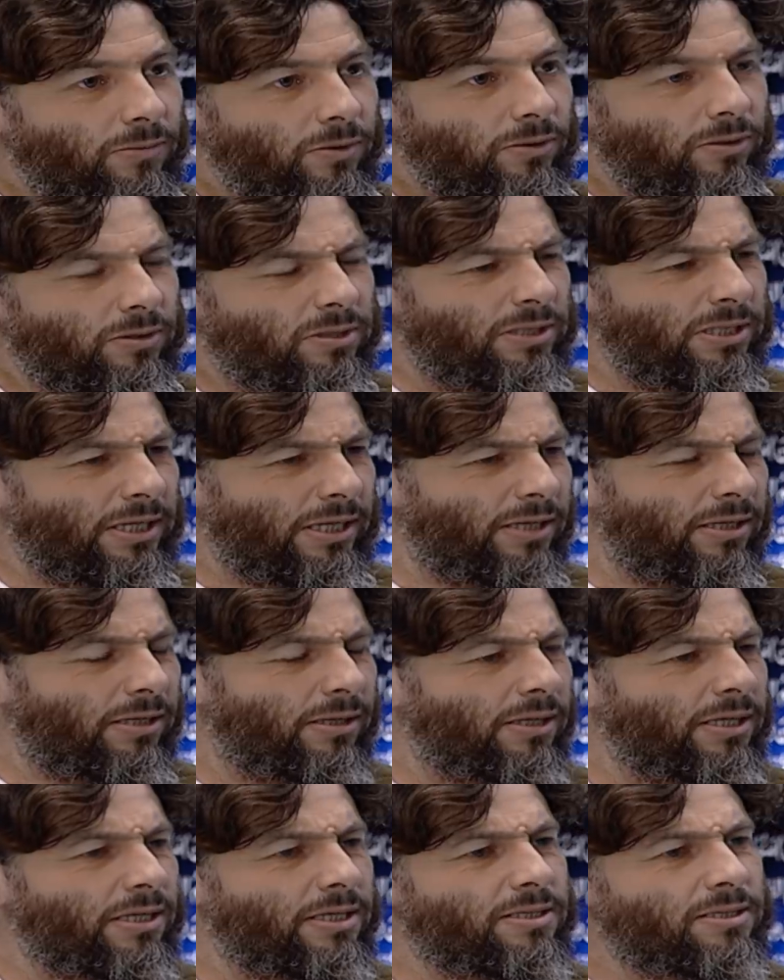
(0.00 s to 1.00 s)
Dr.
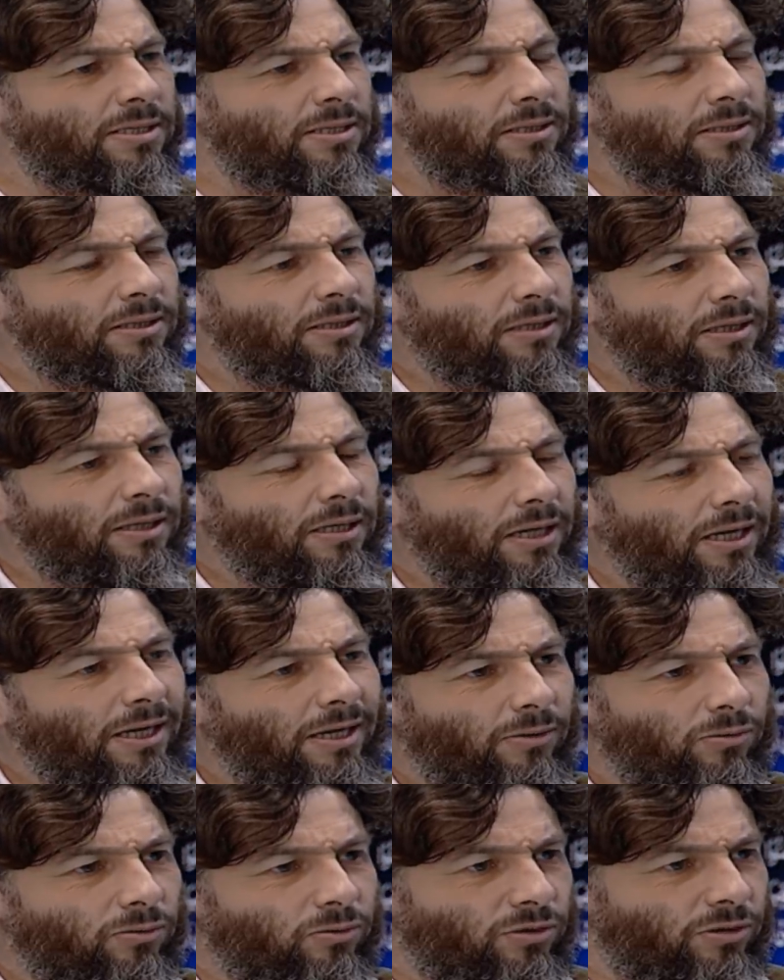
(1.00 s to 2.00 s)
Zakia, is it
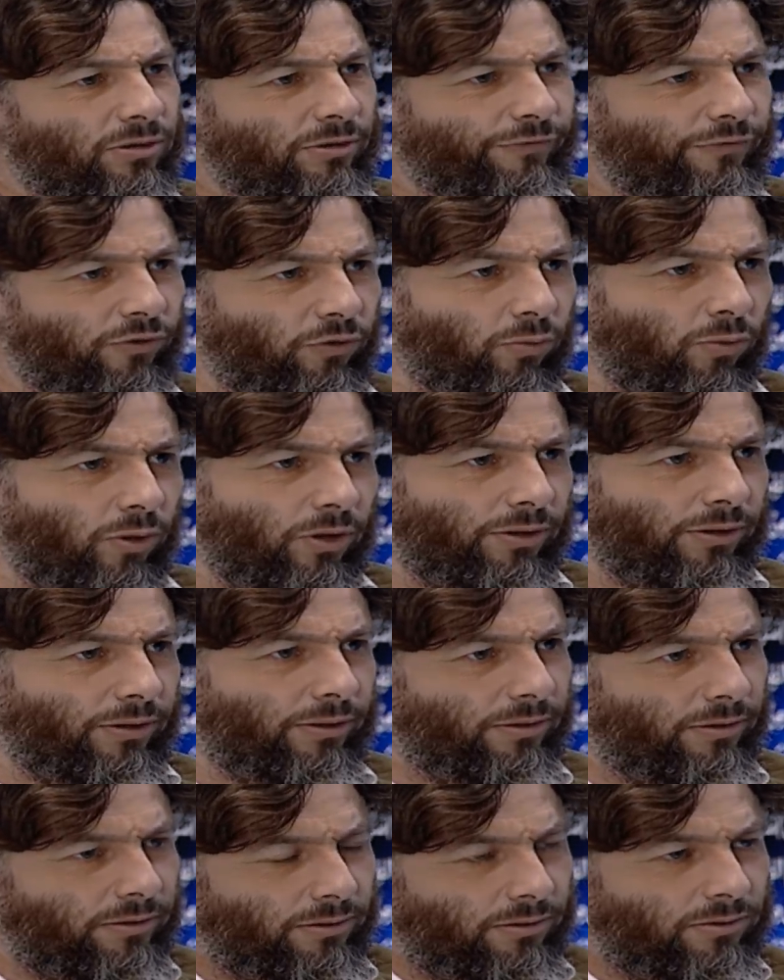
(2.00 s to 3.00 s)
allowed for
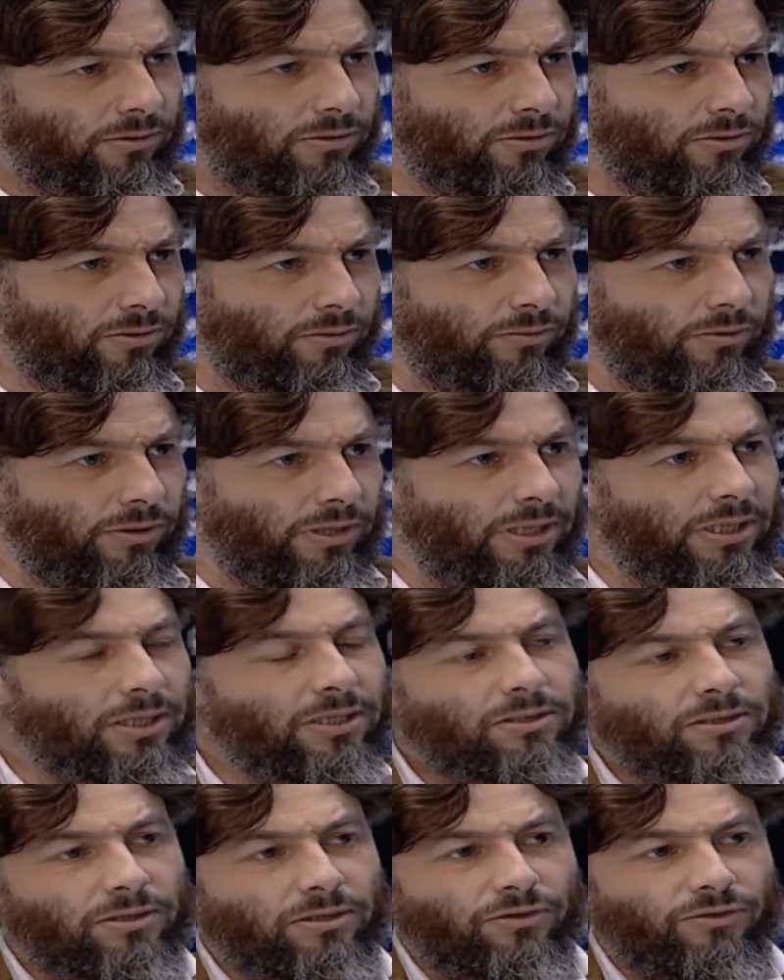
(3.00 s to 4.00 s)
one to
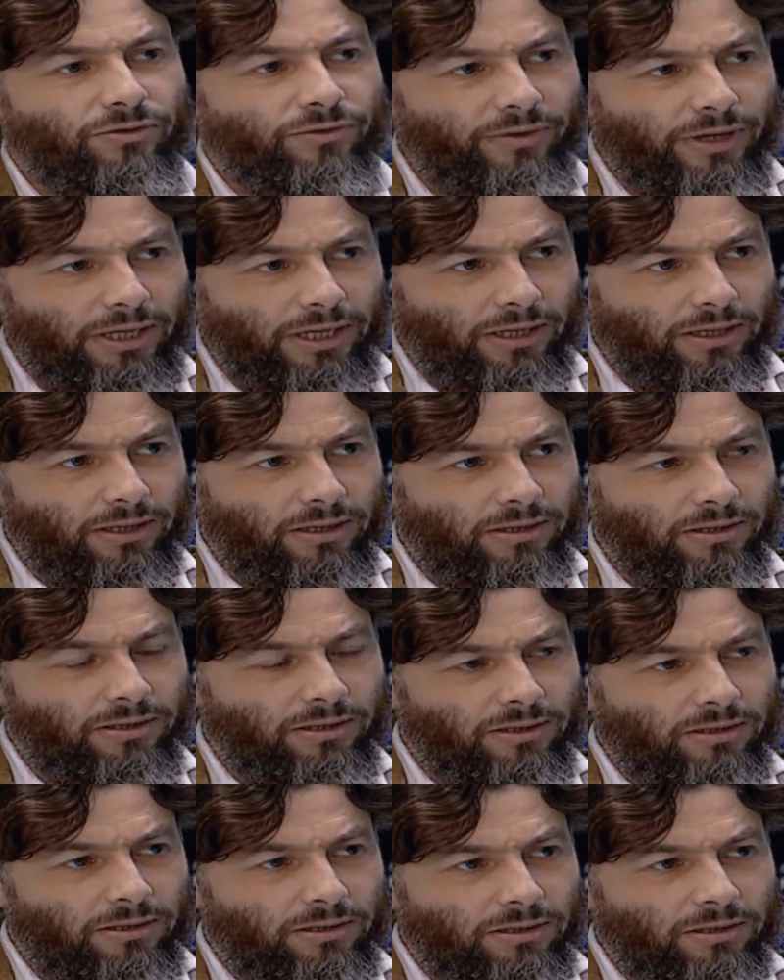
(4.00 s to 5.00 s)
eat and drink
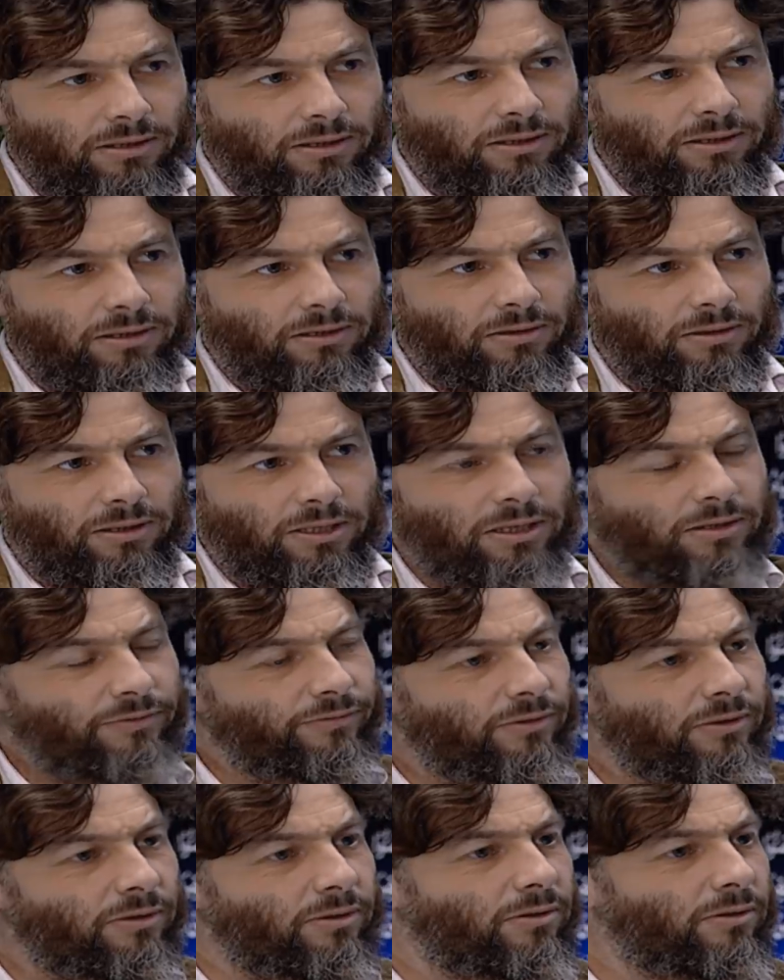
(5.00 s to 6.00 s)

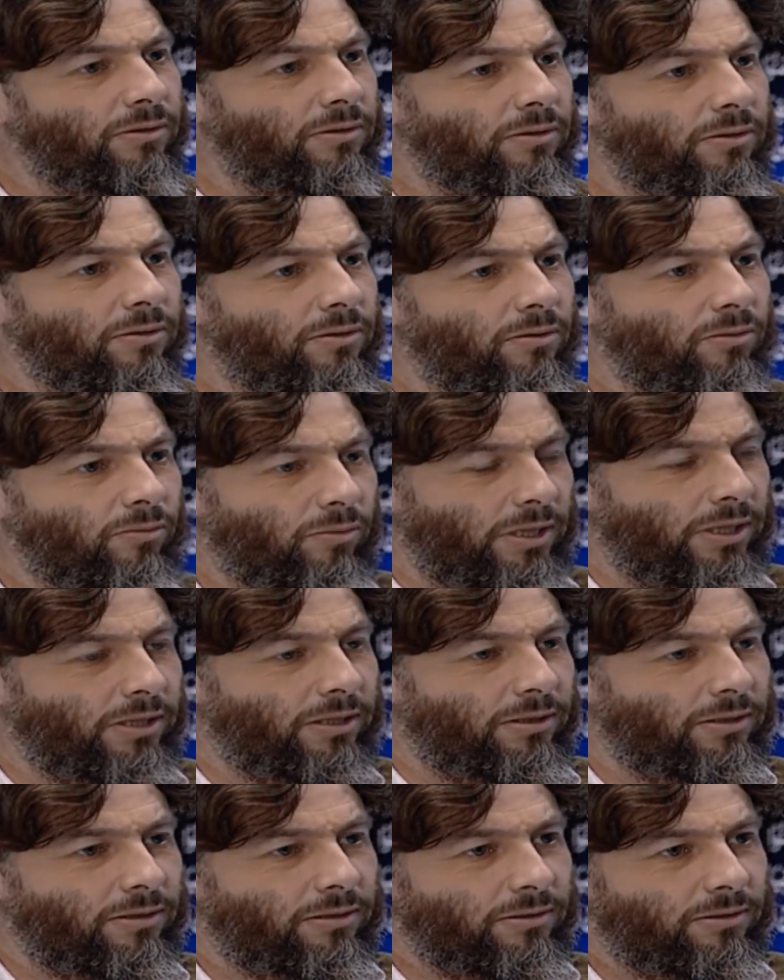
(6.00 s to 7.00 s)
even
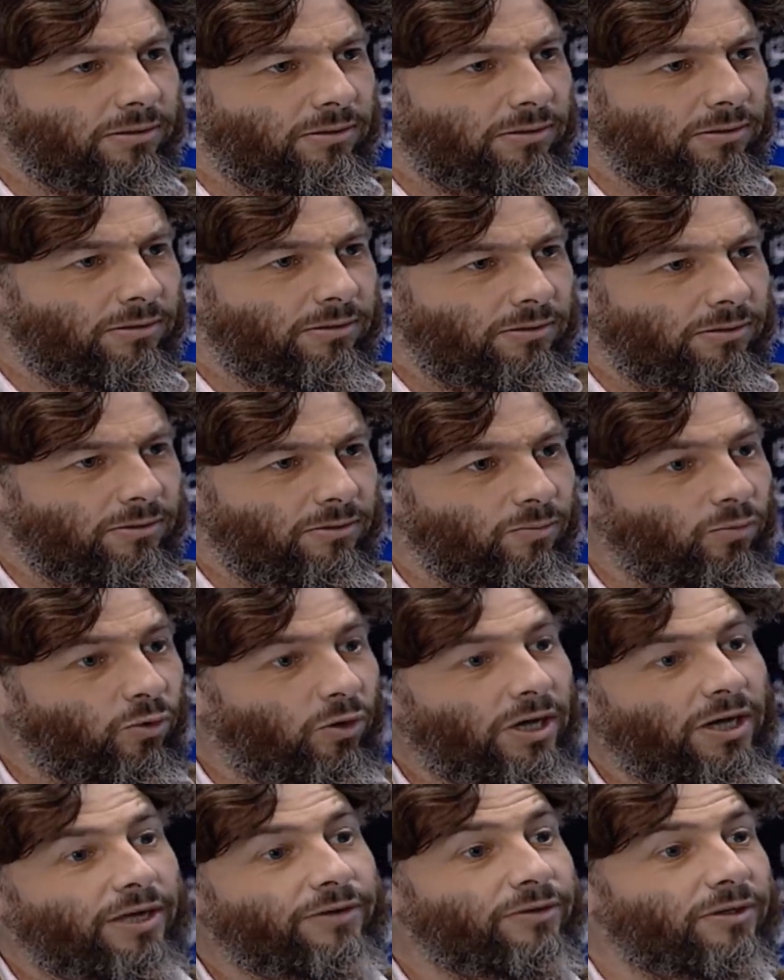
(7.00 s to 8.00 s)
when the
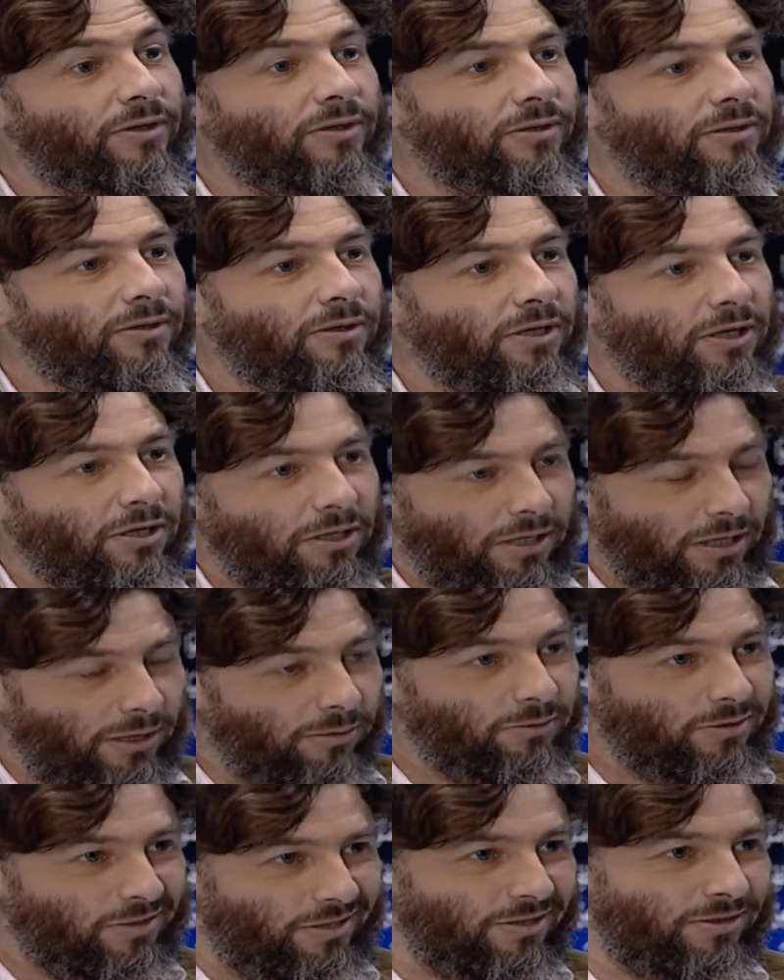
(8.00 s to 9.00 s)
Mu'adhin
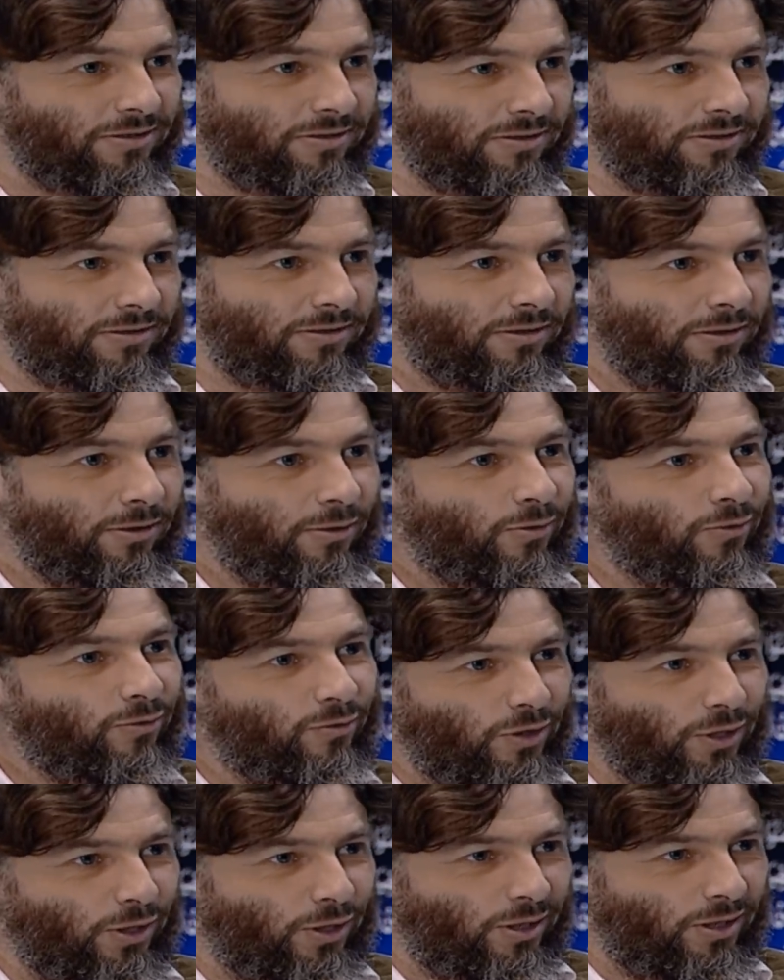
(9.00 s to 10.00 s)
announces
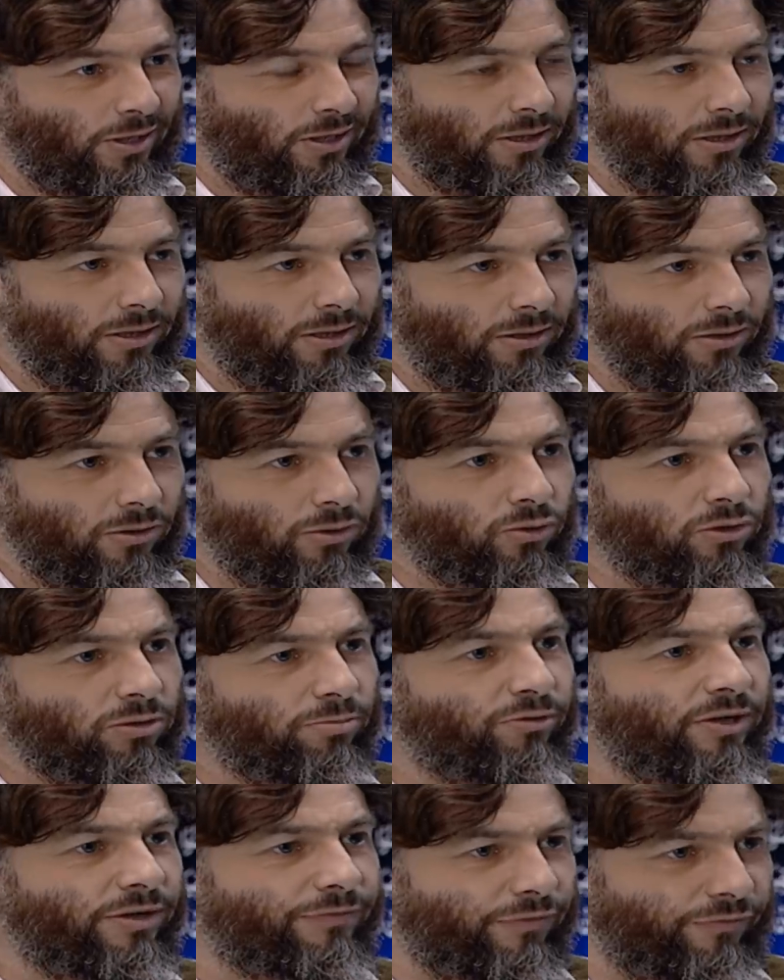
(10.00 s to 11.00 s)
the call to
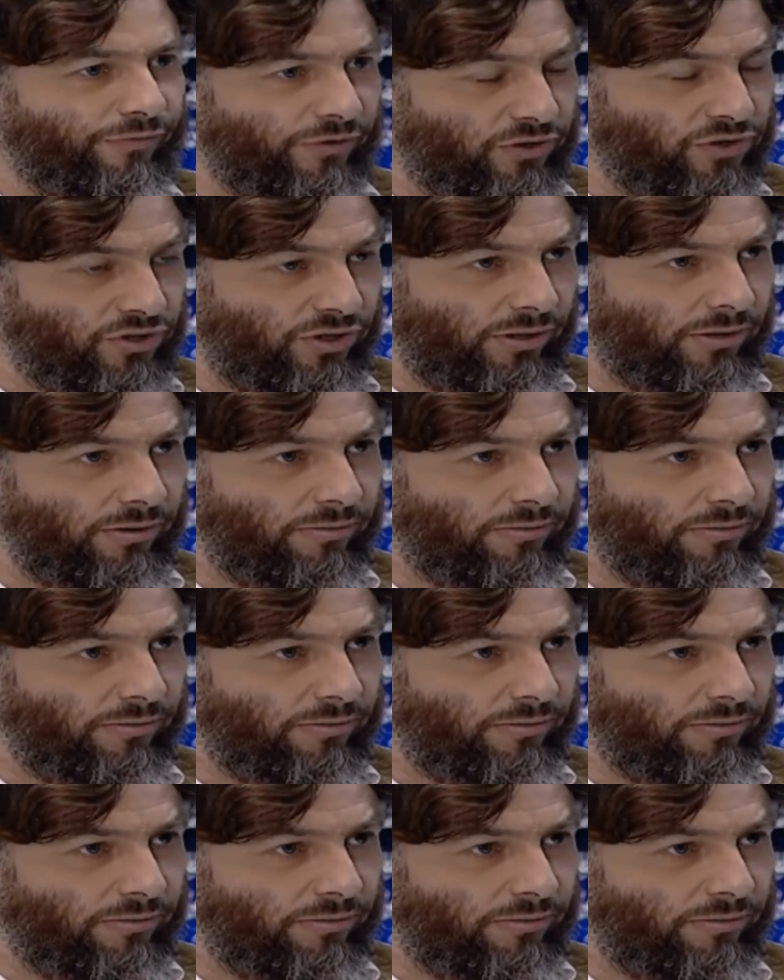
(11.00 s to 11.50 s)
prayer for Fajr?